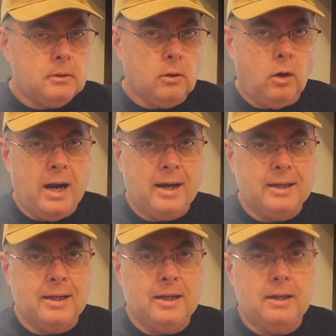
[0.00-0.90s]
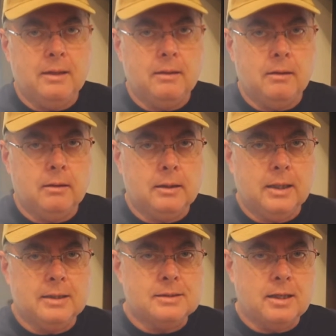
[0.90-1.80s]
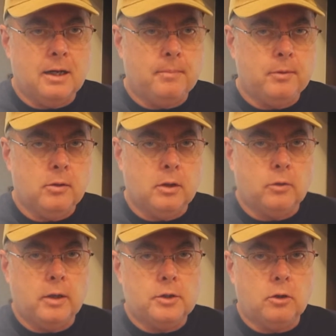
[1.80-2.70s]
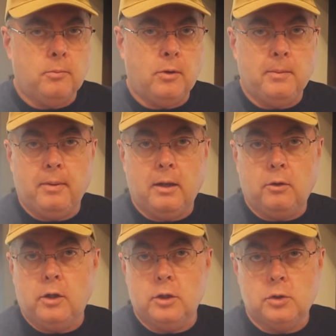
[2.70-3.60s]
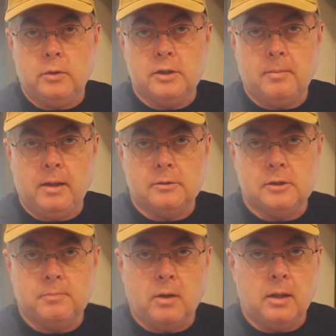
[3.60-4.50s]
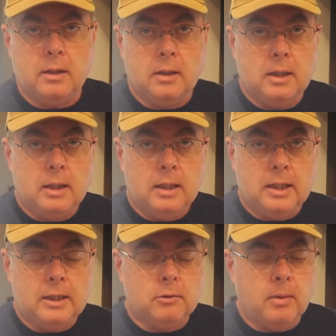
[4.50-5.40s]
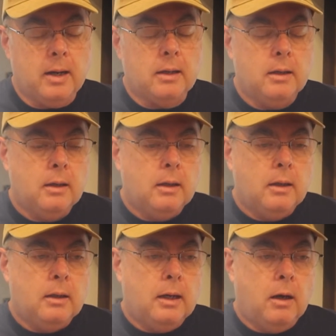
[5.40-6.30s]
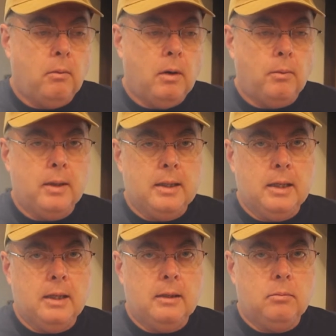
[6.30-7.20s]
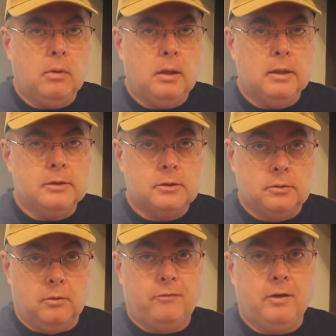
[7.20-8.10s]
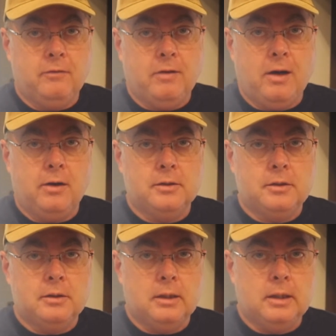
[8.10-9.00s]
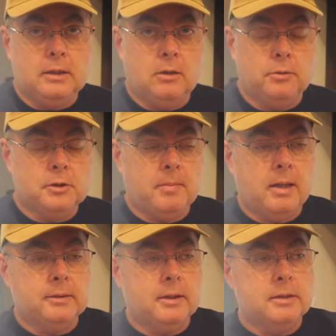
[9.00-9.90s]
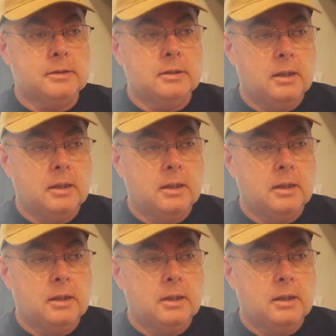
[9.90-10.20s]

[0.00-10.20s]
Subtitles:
or how to get it set up, you can create your own party plan or you can join somebody else's party. Either way. Now what we did was through a friend of ours, he told us about this.